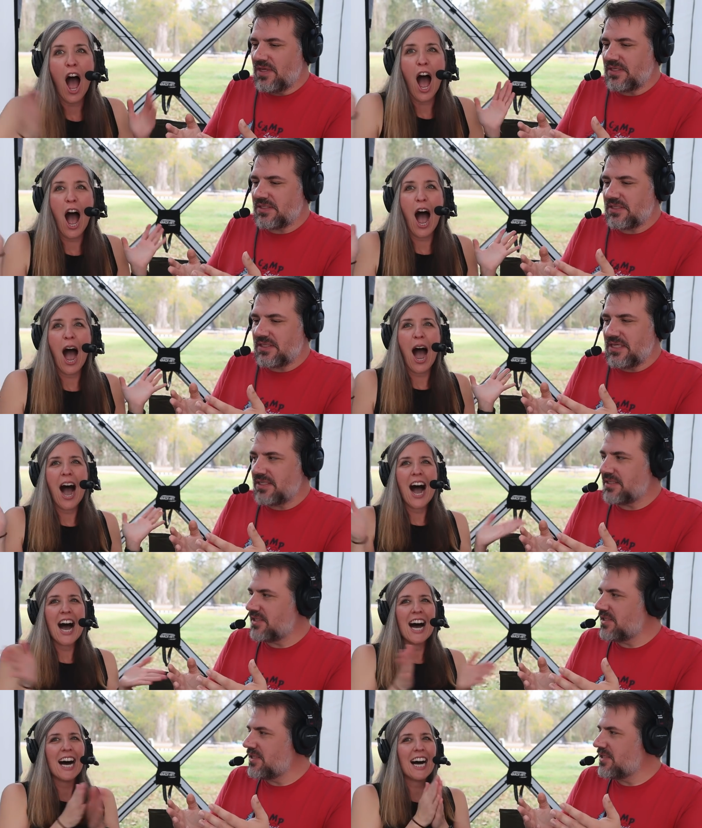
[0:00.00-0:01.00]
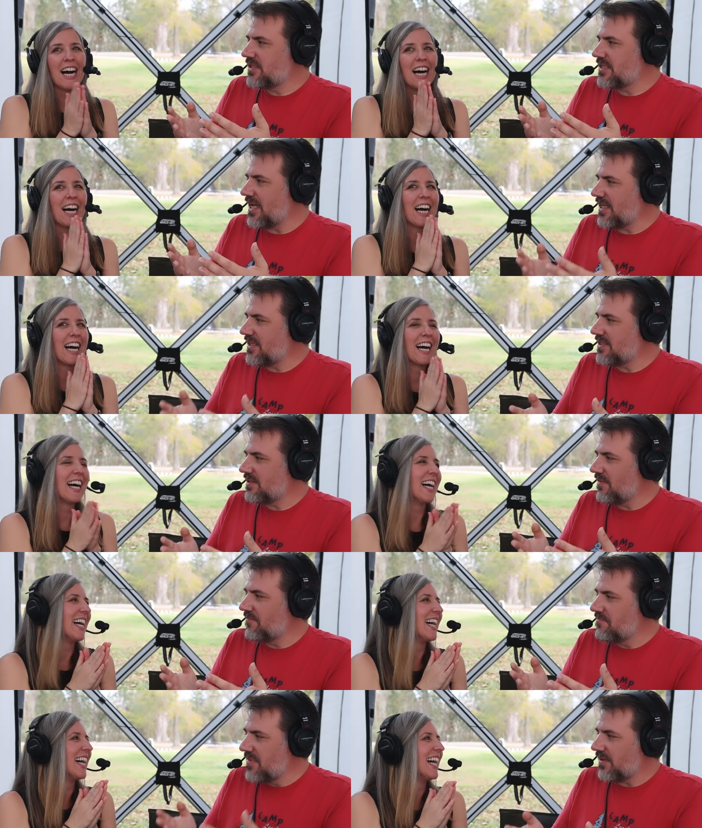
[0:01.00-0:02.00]
Speaker 1: these, these tens
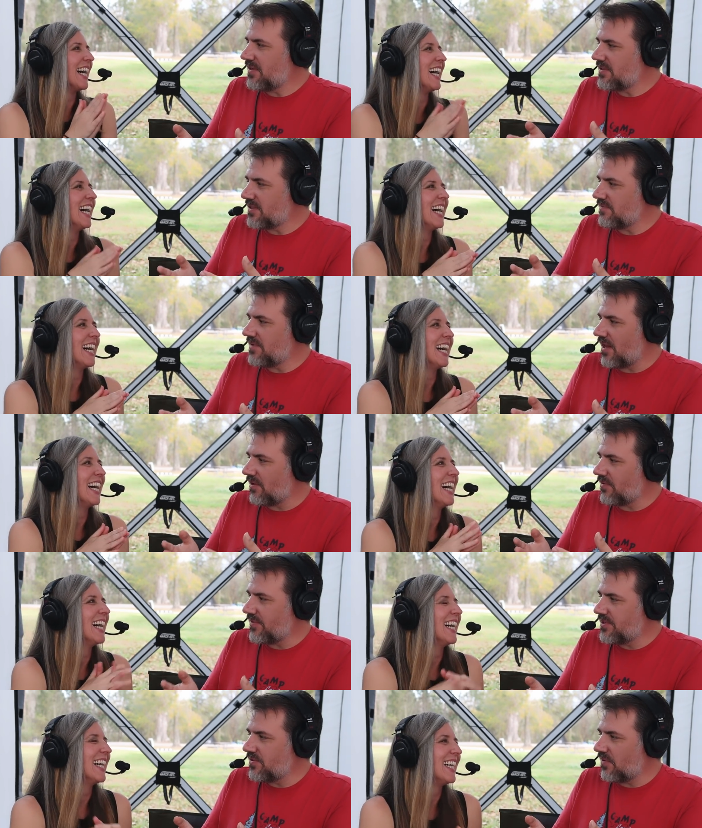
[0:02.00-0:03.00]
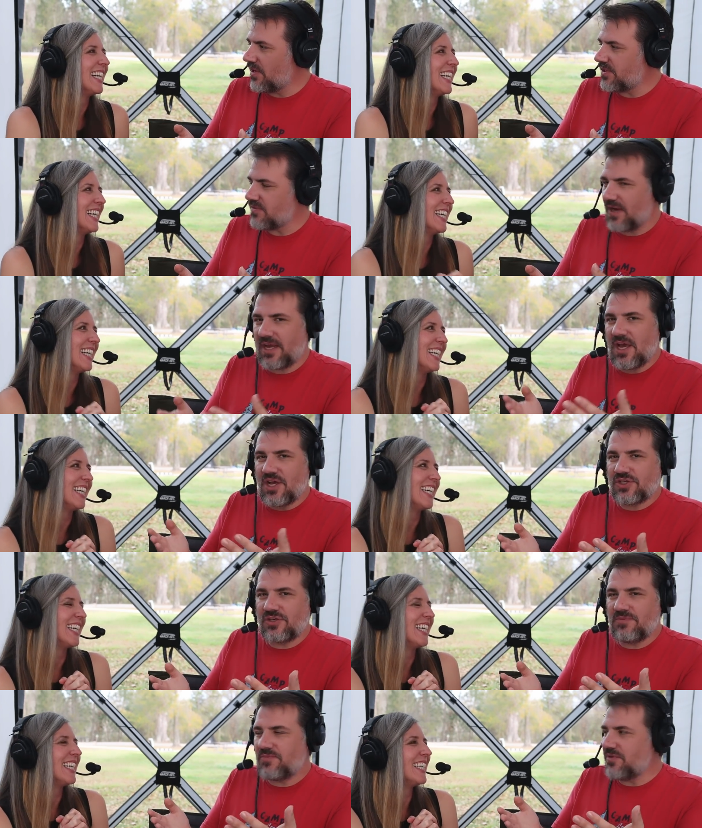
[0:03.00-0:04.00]
of millions of dollar resorts, right?
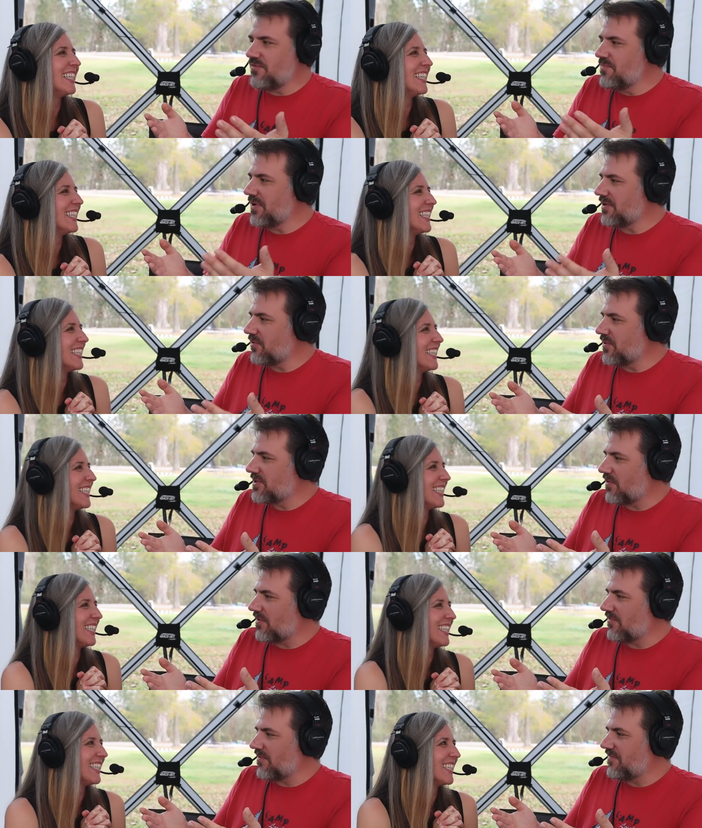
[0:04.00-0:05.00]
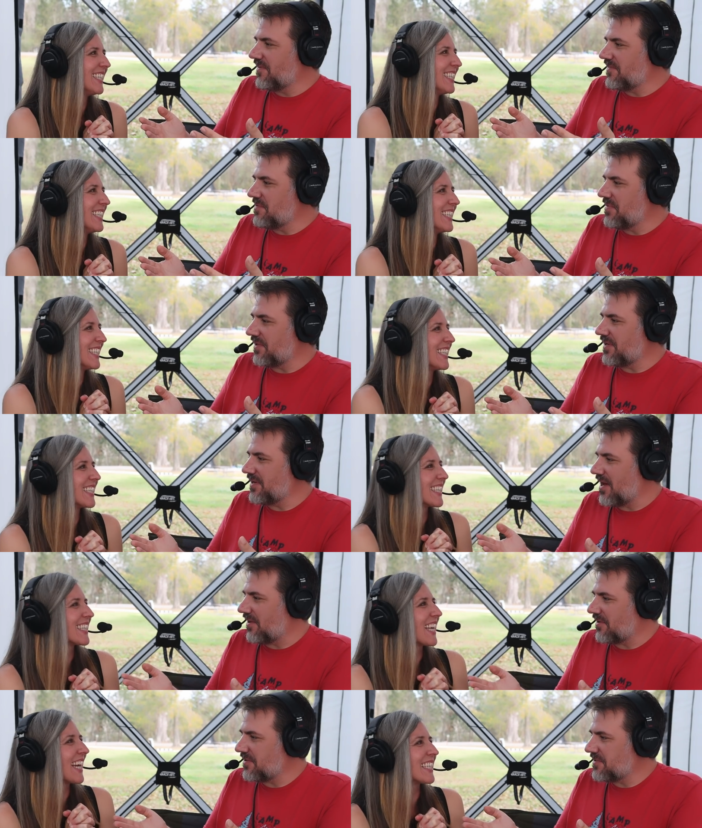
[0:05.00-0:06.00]
So you, you build a resort for $50 million.
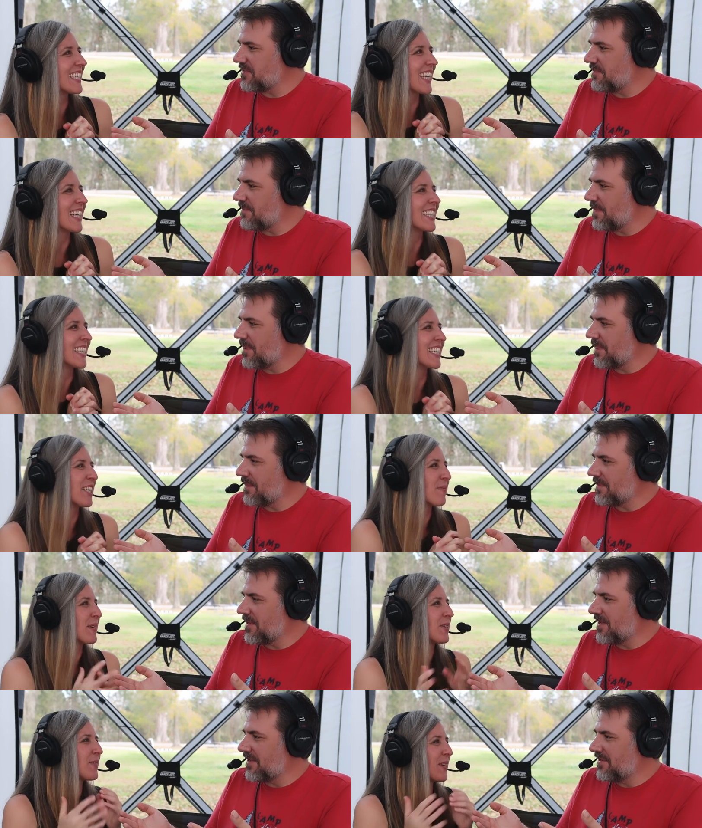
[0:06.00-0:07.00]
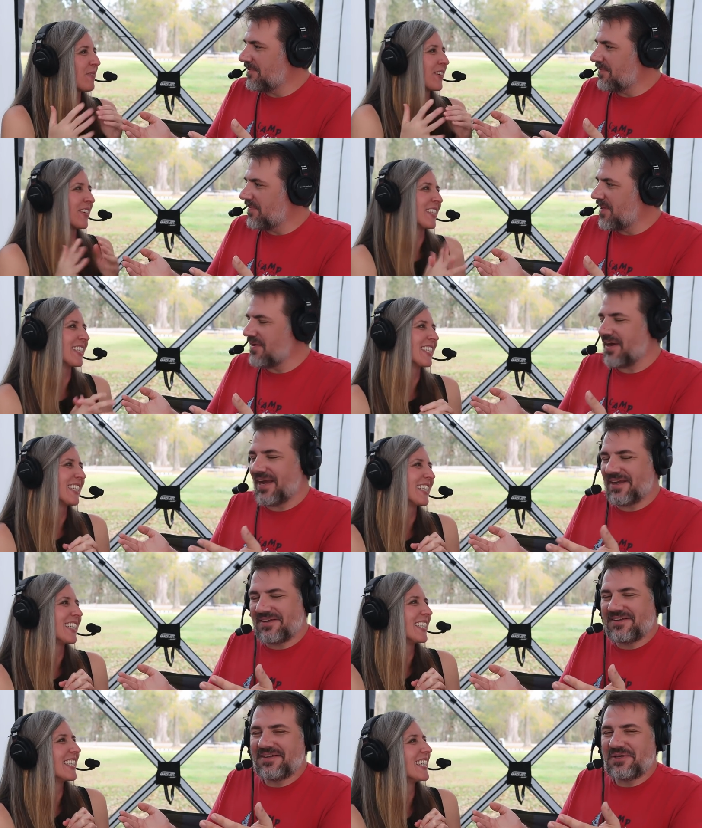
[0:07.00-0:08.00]
Speaker 2: I just had an idea, but you keep going. Okay.
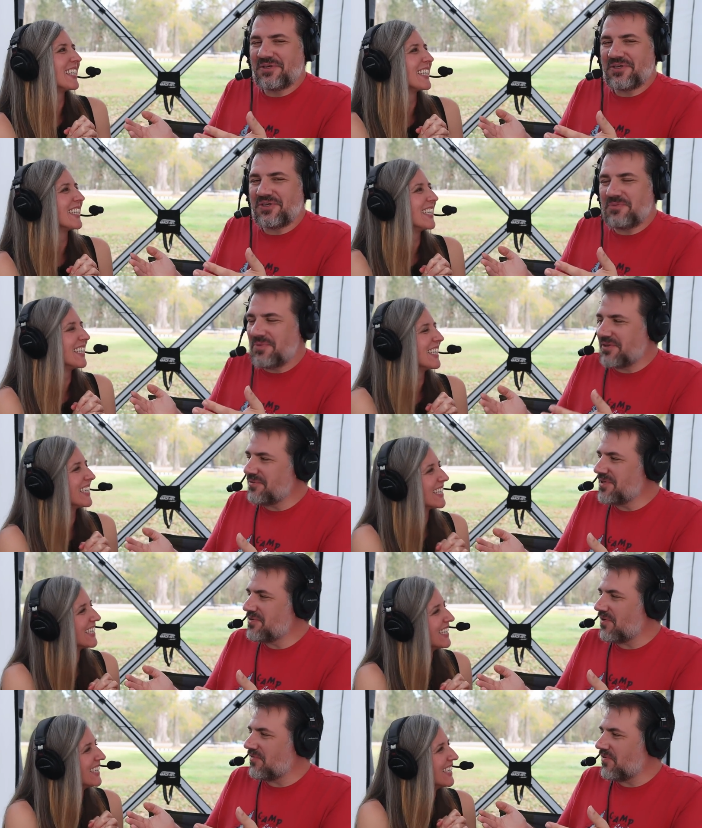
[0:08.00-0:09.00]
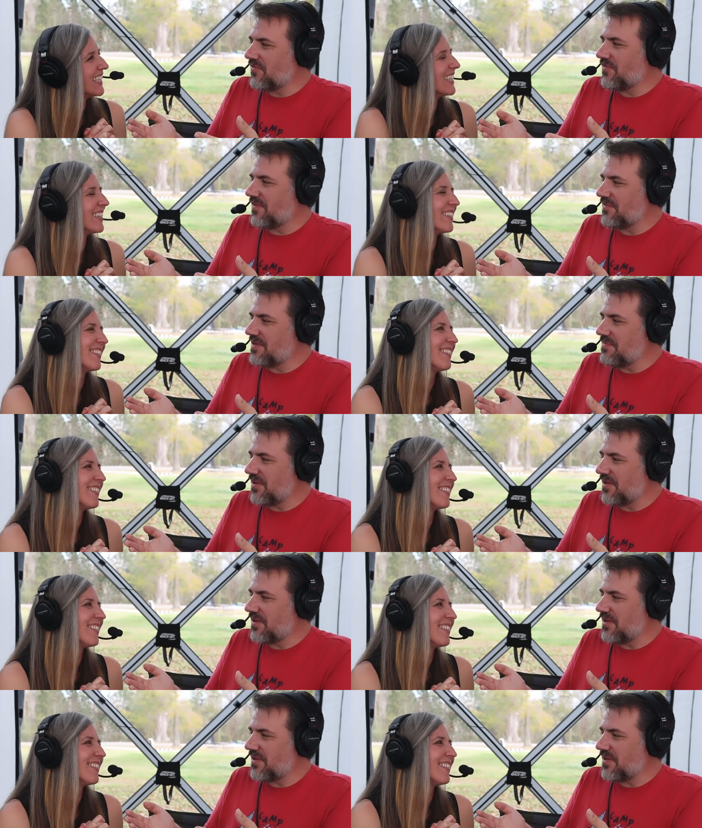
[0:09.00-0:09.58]
Speaker 1: You build a resort for $50